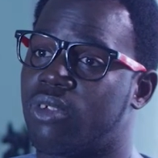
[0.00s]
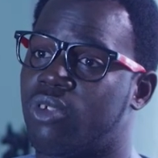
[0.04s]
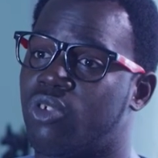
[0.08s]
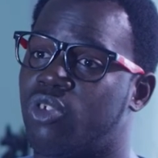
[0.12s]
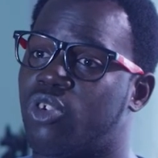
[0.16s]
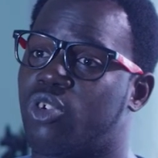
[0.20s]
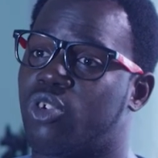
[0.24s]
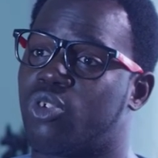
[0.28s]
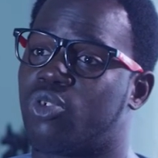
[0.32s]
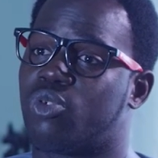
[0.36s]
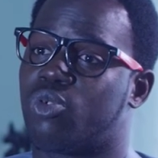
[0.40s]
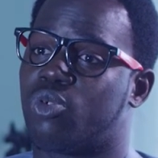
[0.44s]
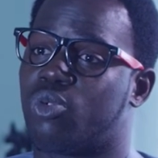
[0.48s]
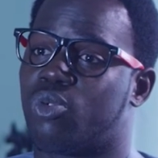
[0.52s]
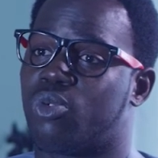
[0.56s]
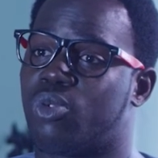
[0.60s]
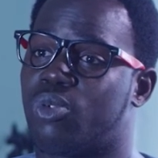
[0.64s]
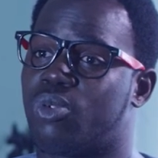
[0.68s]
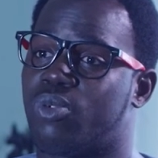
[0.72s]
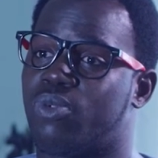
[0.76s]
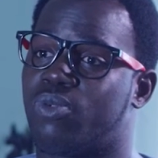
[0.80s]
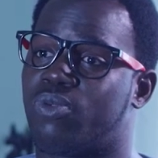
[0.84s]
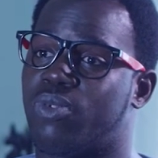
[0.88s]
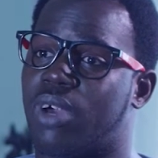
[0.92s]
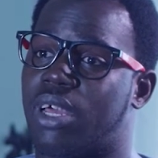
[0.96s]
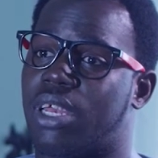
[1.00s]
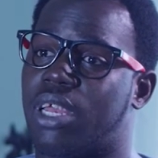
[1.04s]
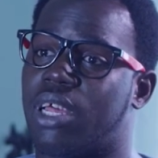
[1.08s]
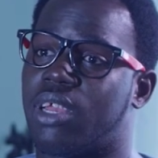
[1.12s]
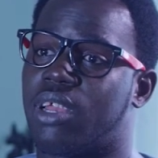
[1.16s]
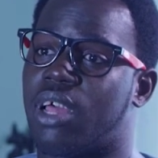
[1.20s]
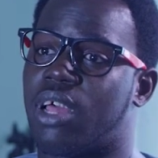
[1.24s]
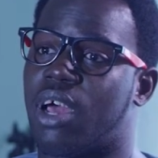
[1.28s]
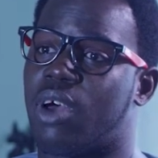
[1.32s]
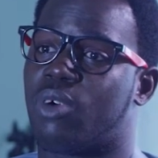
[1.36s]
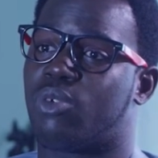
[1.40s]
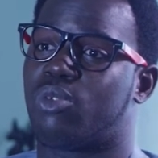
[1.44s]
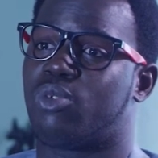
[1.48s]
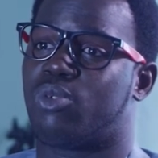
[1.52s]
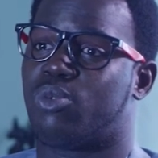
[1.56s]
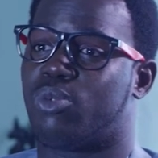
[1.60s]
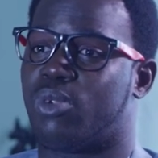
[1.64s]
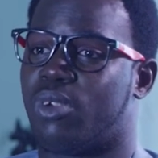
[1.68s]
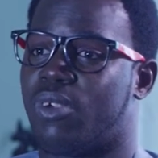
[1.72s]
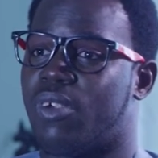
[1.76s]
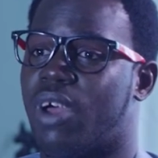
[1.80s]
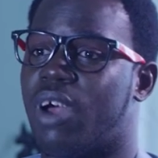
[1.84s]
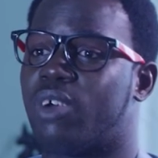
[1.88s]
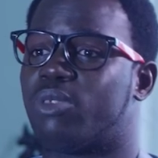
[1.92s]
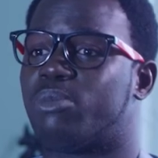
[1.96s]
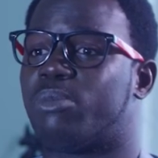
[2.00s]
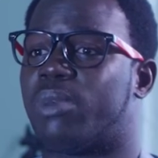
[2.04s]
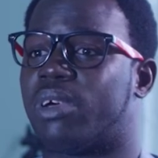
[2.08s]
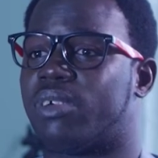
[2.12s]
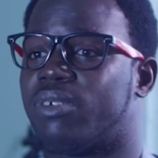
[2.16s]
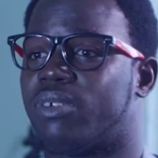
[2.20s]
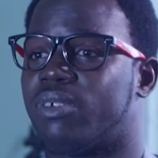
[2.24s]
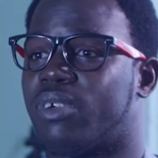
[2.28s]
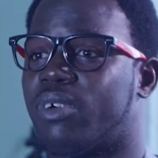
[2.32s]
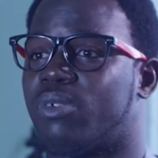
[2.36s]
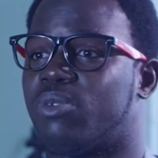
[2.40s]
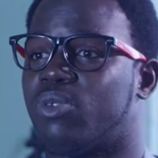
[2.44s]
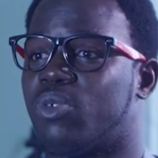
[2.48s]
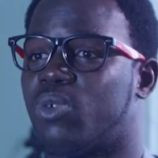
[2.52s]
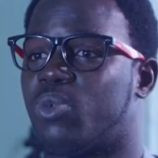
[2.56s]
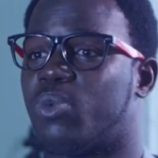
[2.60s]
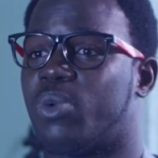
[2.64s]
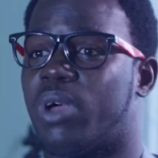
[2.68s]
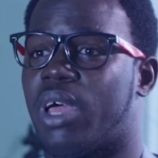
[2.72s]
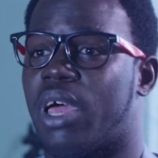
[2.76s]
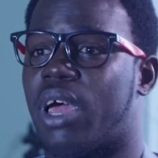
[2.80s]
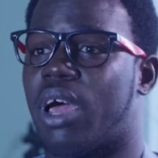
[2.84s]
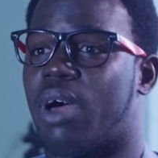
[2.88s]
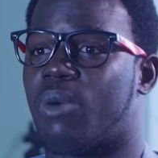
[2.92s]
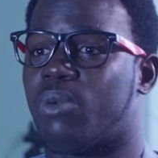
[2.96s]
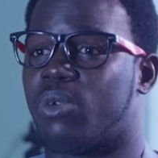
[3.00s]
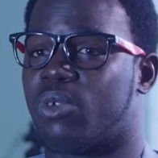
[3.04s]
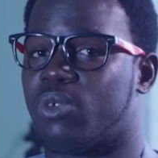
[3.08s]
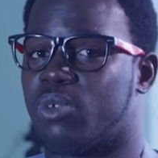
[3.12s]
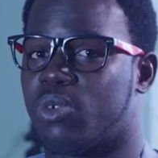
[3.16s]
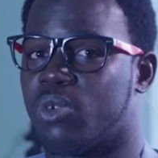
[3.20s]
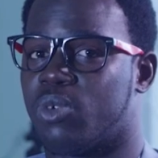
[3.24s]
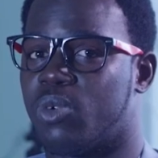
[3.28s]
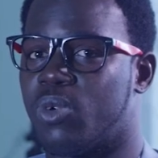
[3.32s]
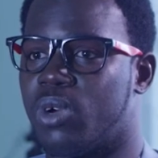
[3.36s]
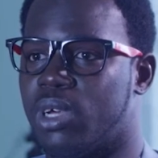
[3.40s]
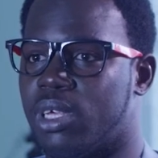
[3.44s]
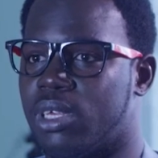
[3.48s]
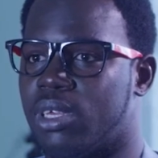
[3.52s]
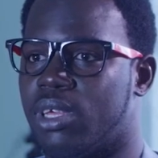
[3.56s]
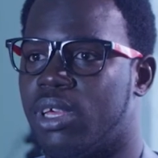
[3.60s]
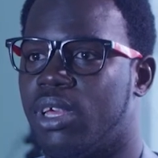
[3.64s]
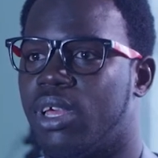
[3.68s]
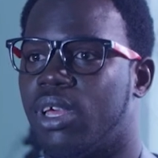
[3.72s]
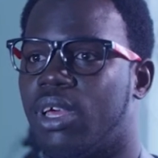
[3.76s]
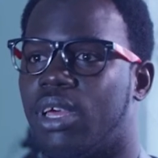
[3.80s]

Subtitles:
just to find out how to reroute myself to where I was going.